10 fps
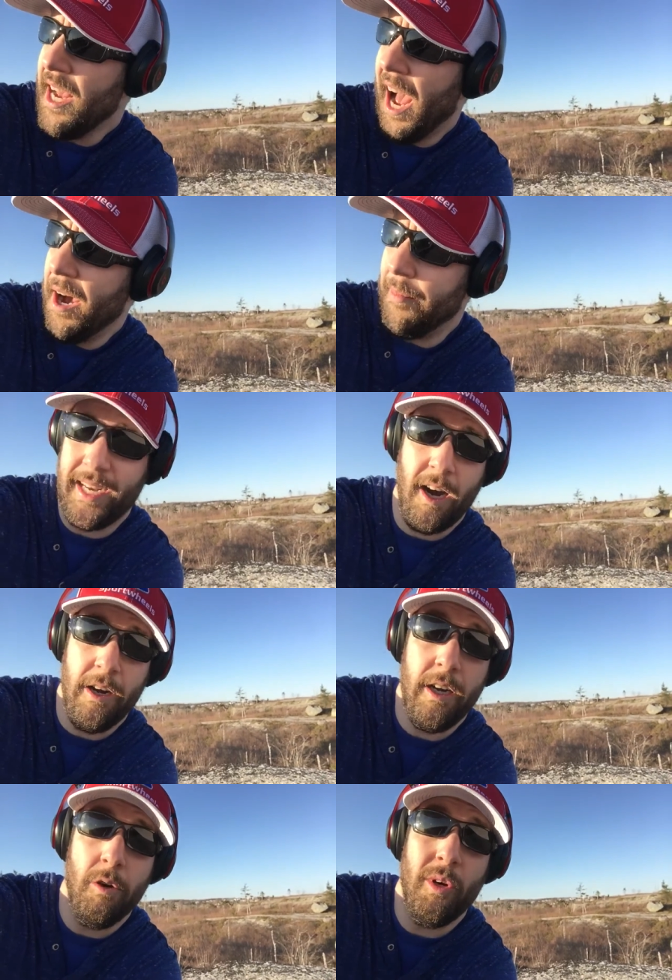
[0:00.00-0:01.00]
My
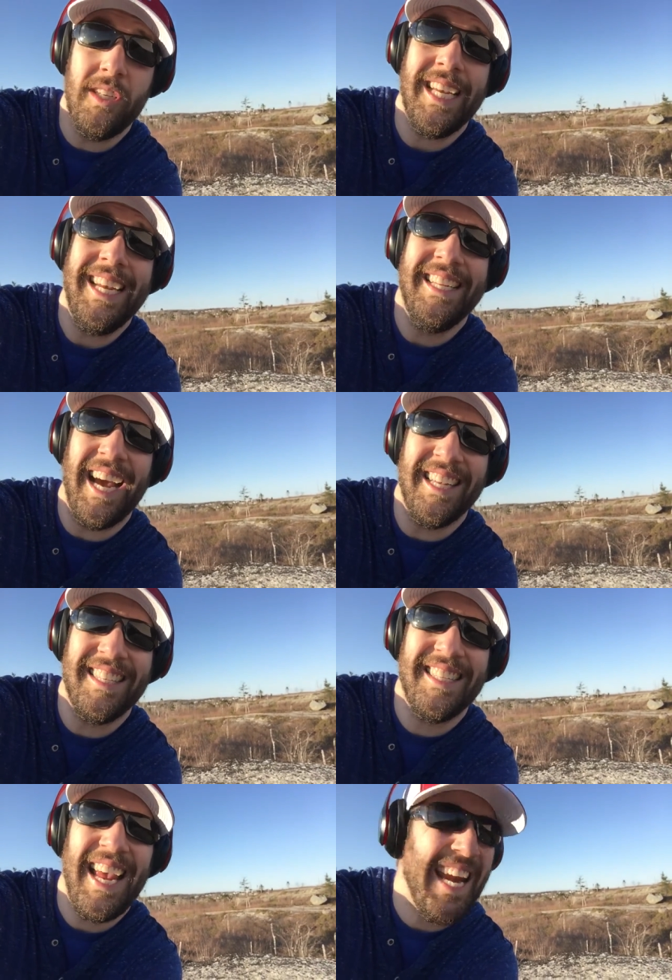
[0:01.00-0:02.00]
cardio was
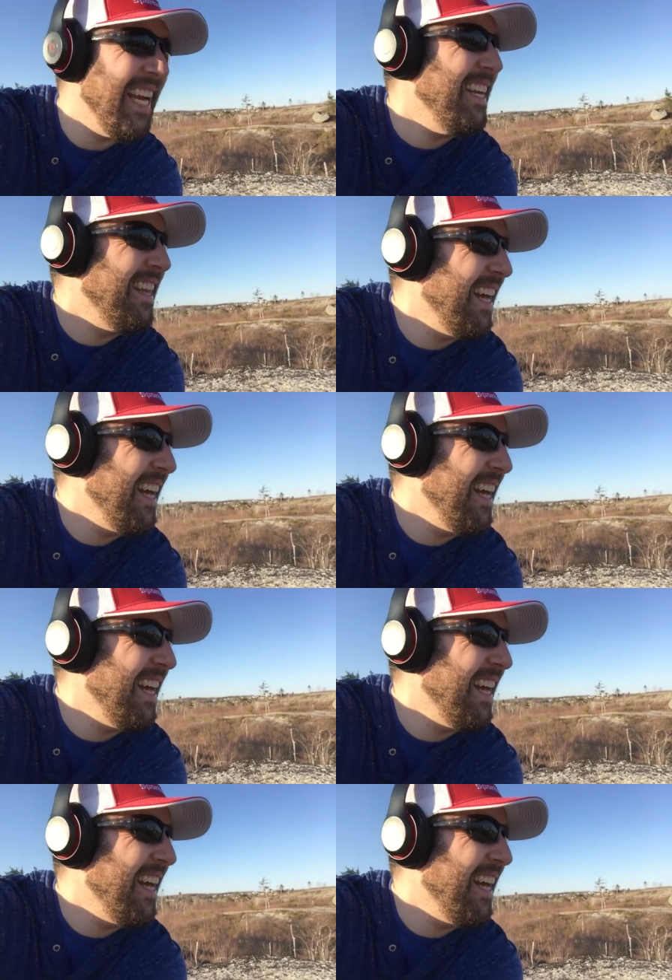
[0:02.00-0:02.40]
insane